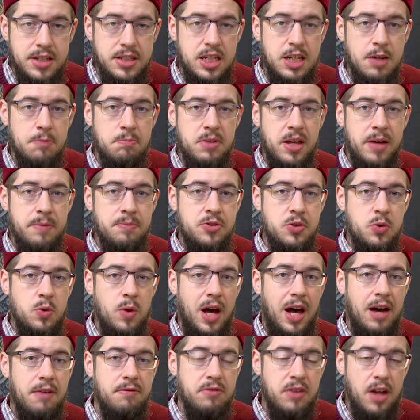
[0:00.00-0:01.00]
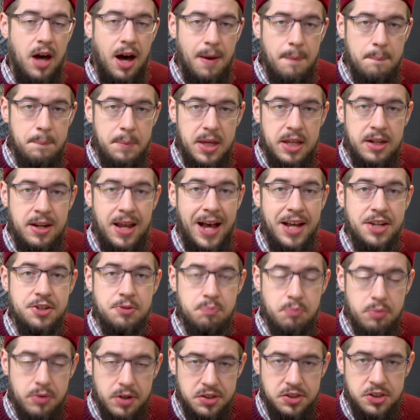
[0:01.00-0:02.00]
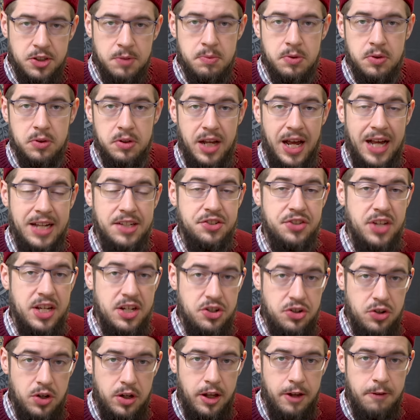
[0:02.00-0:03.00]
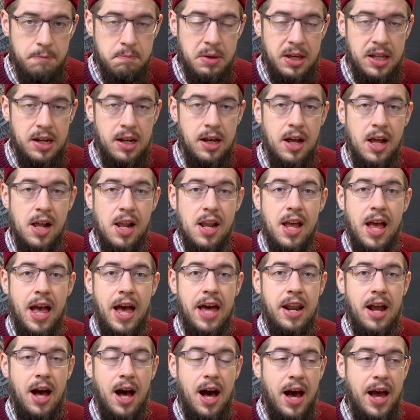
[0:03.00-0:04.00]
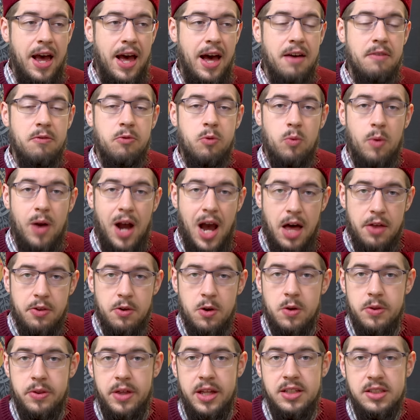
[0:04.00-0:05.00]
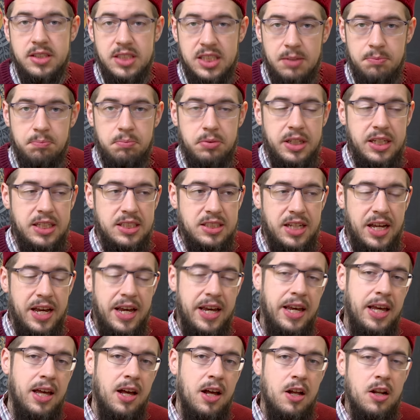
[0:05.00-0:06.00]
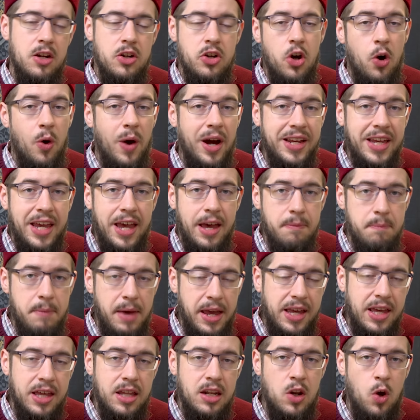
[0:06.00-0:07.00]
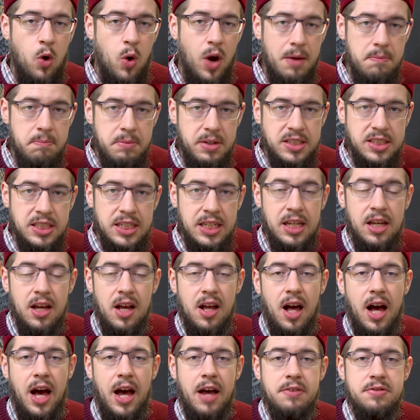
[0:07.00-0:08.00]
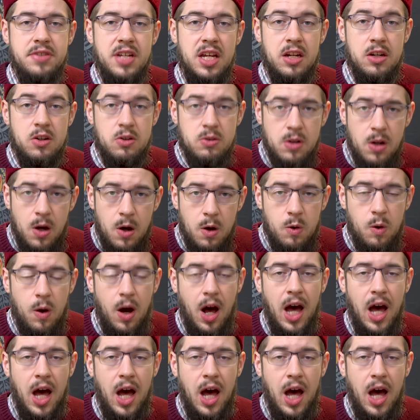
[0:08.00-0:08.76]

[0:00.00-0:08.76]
deem them to have not been as principled as they should have been. And I have, rather than simply say, no, I can't make it, no, I'm busy, I have said, no,